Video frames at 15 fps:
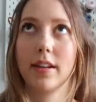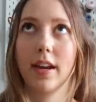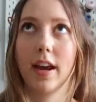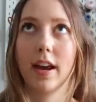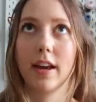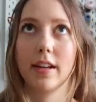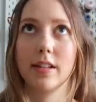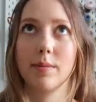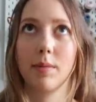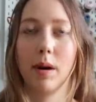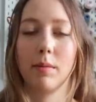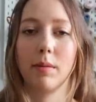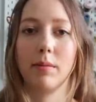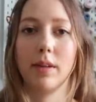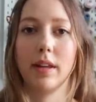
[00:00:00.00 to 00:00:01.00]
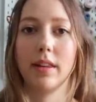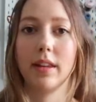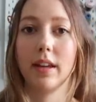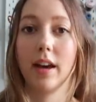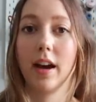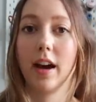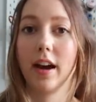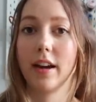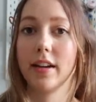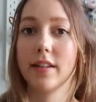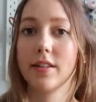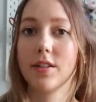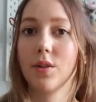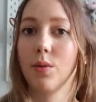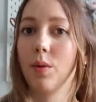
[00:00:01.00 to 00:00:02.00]
has probably the
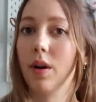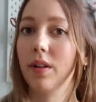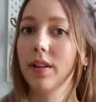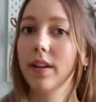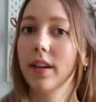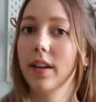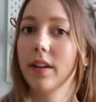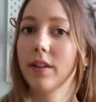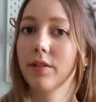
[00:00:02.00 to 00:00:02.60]
highest quality